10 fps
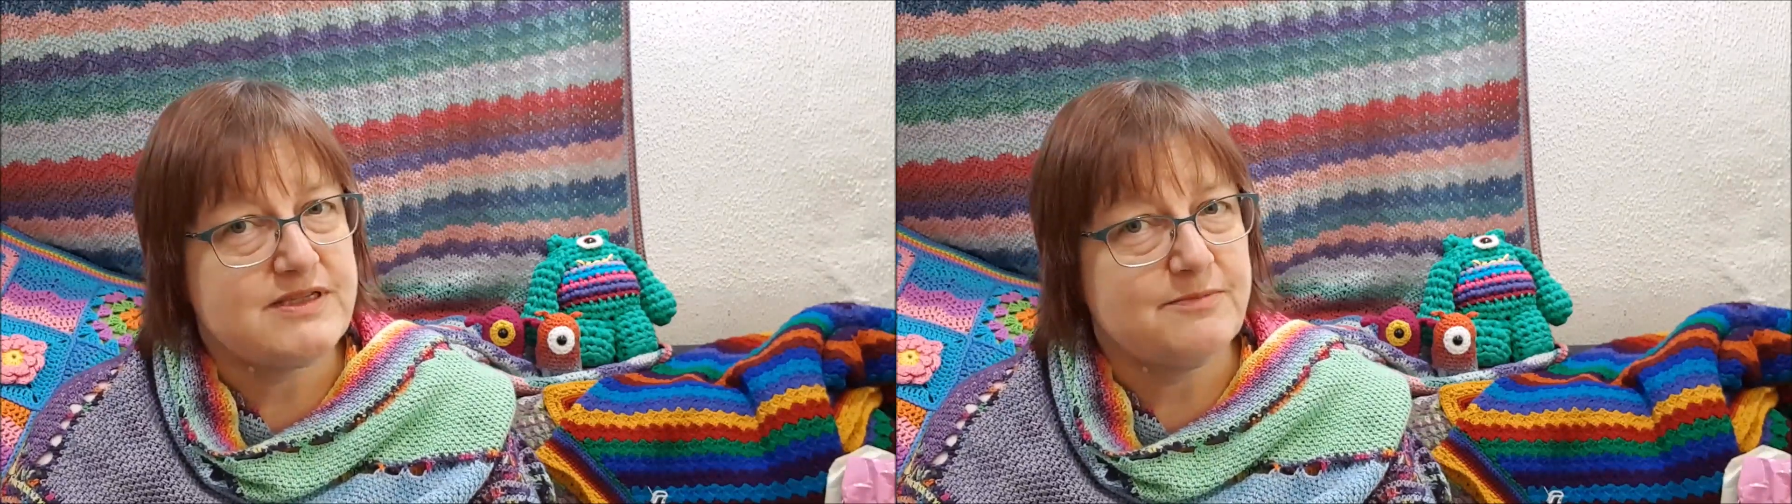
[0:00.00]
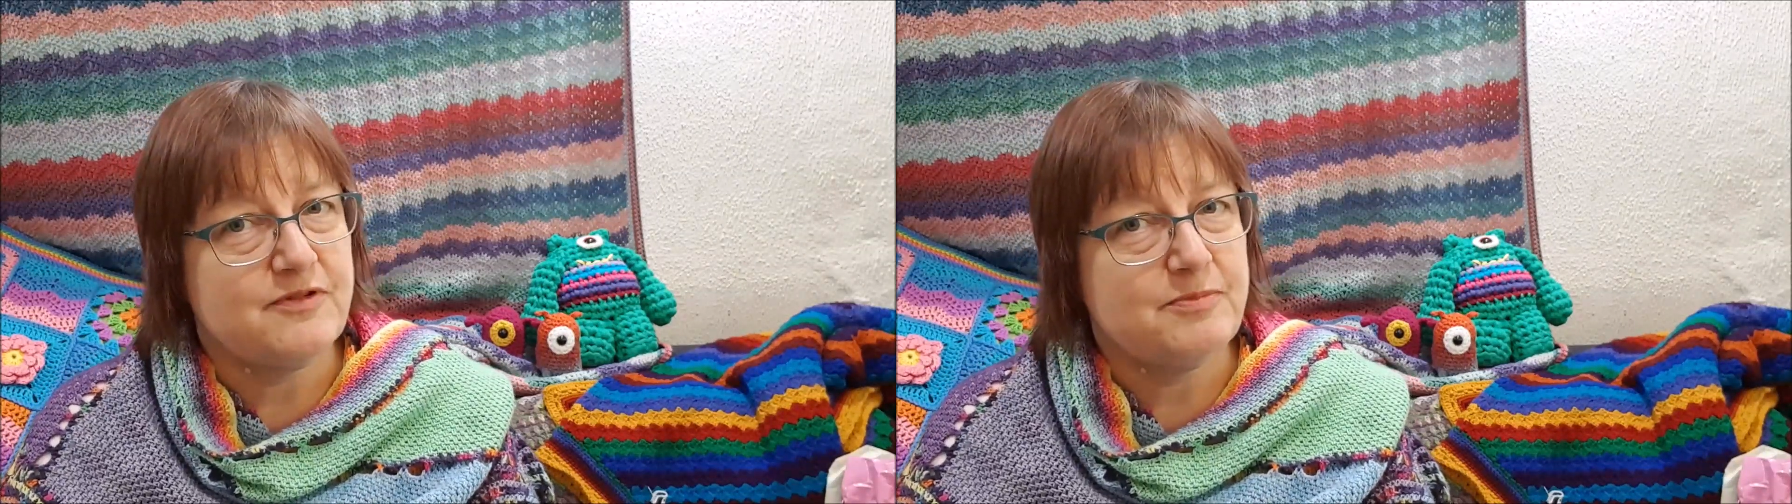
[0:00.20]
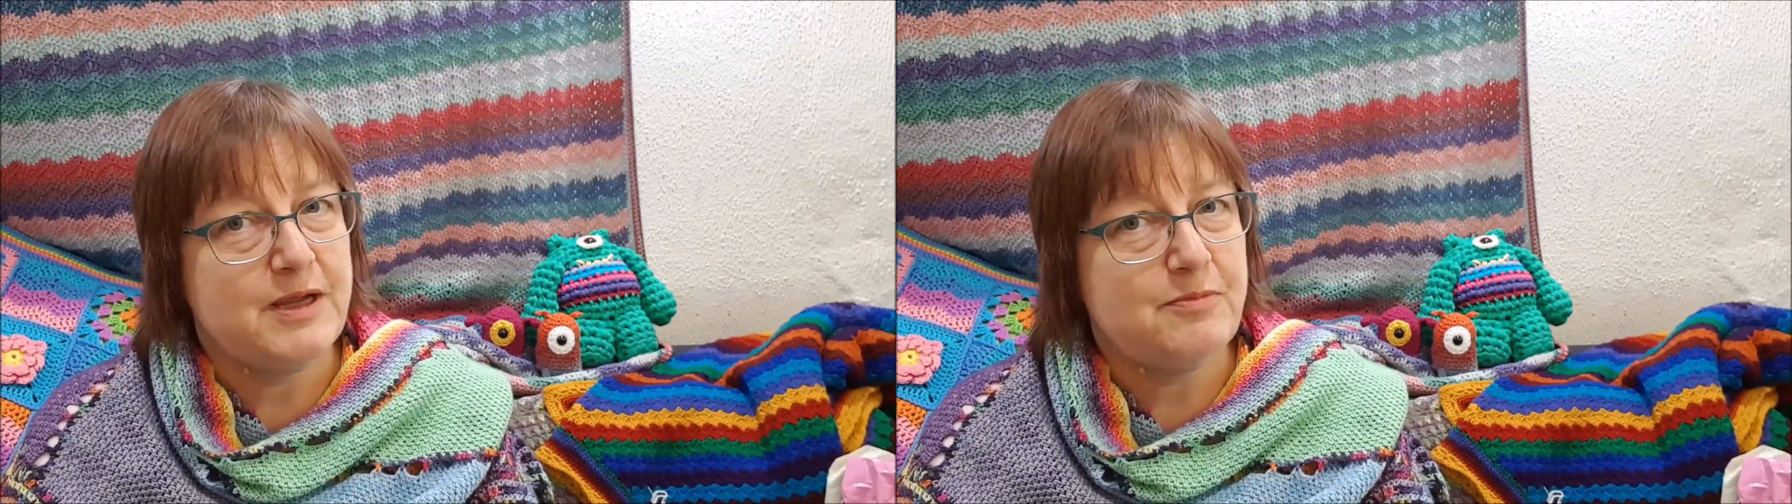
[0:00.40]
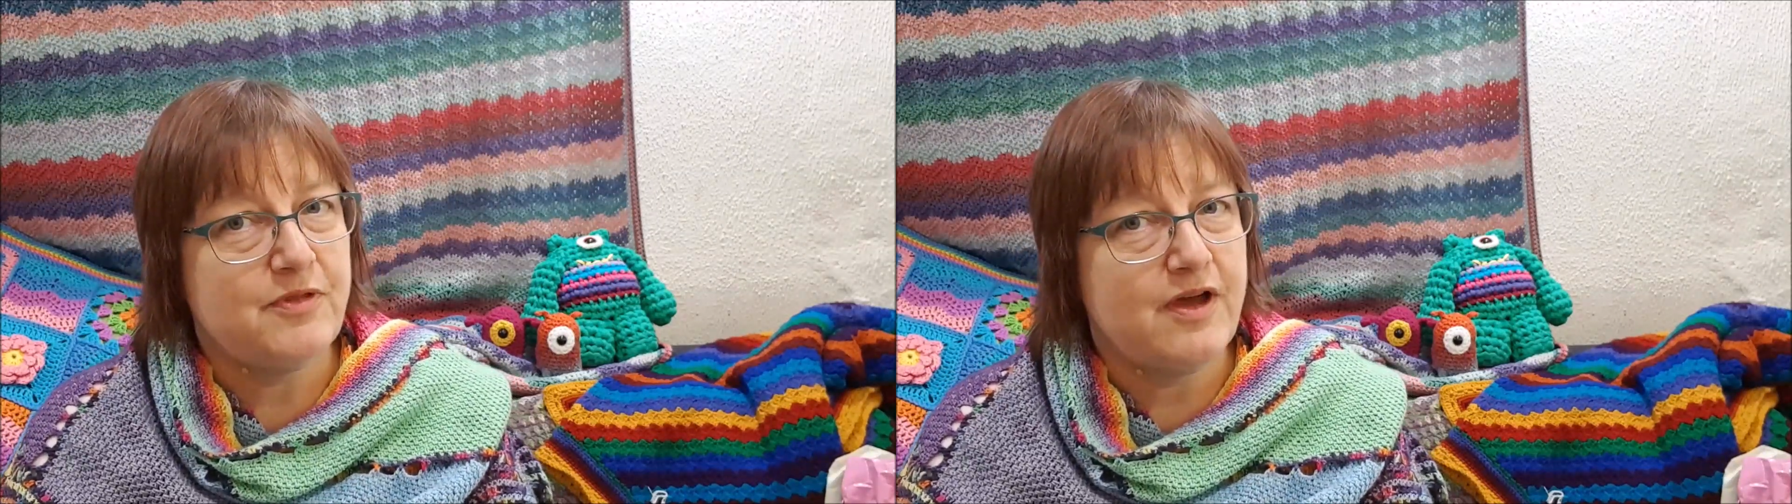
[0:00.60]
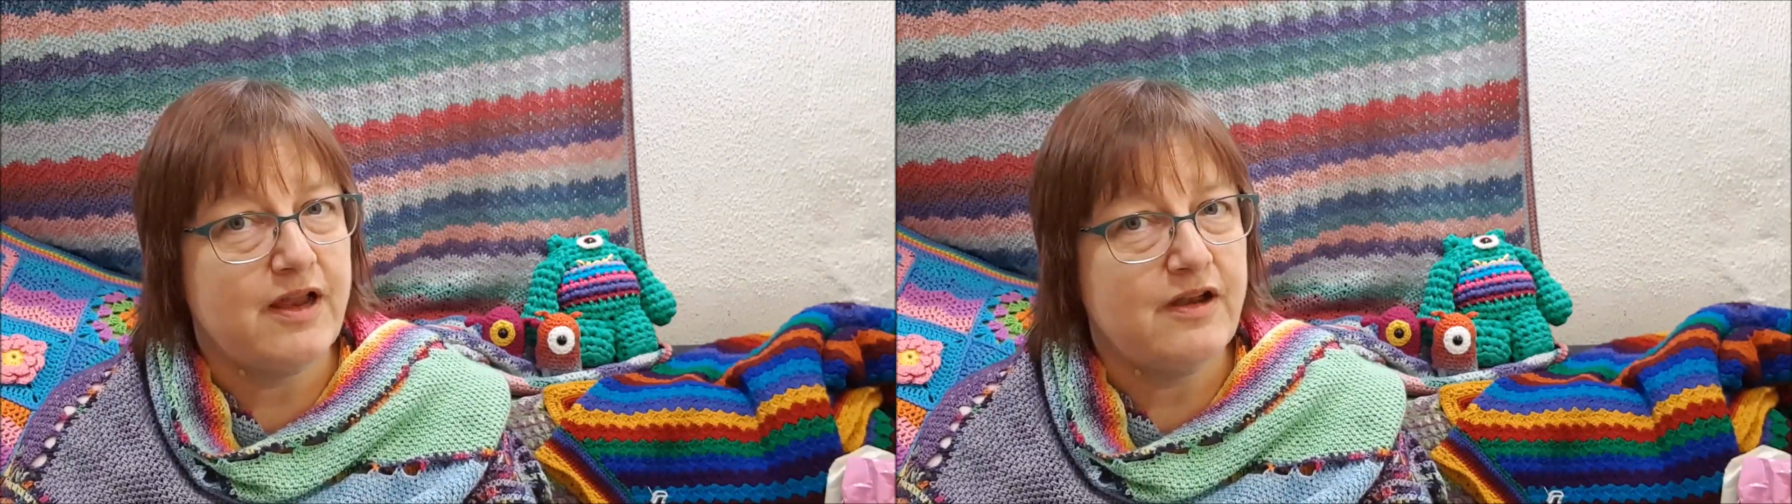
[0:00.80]
some of the
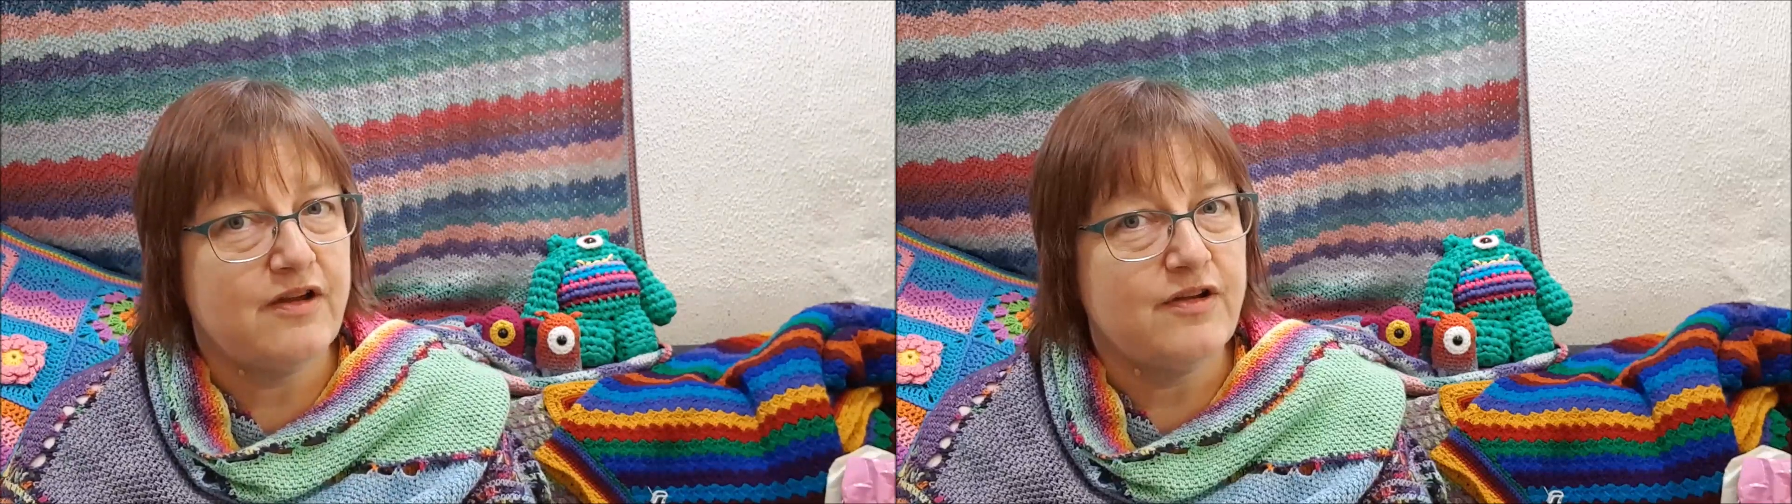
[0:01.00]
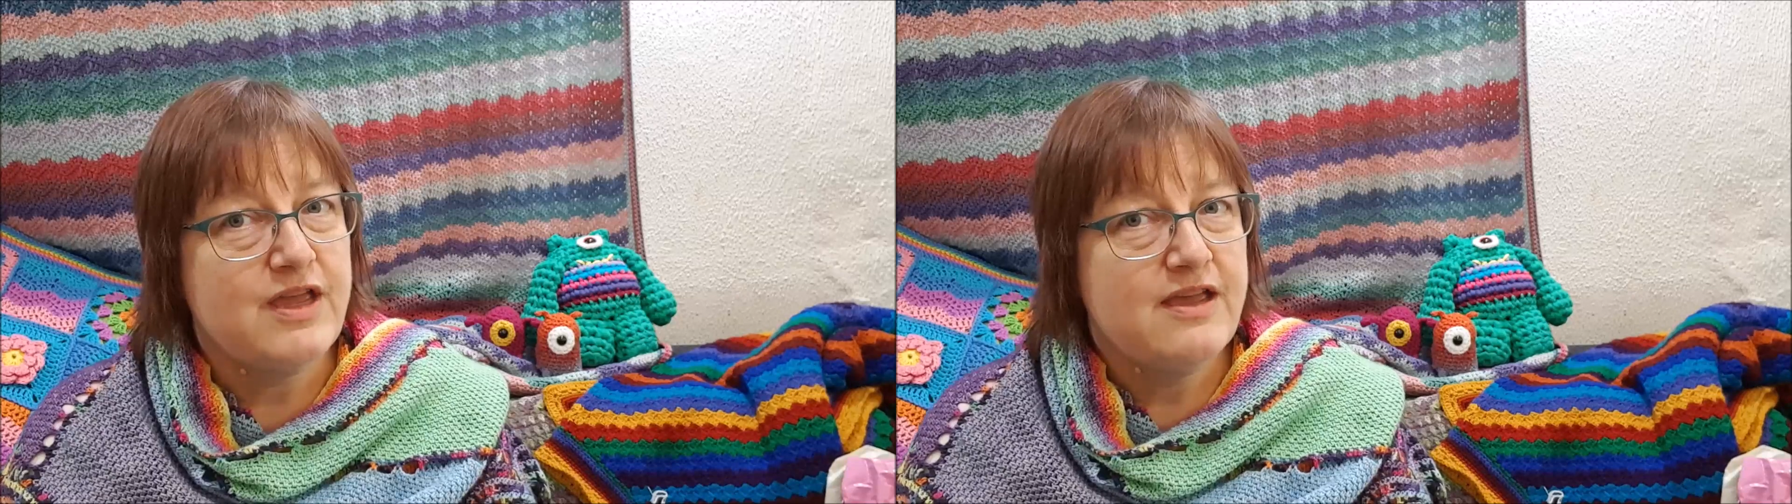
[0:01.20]
people that I know